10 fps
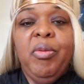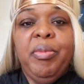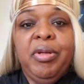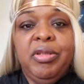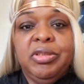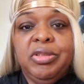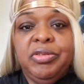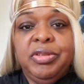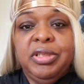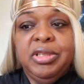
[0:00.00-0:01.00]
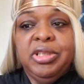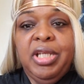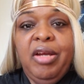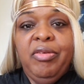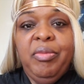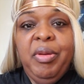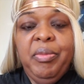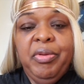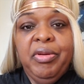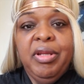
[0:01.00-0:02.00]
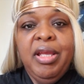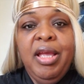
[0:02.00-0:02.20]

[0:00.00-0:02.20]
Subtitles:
open heart surgery as a child, remember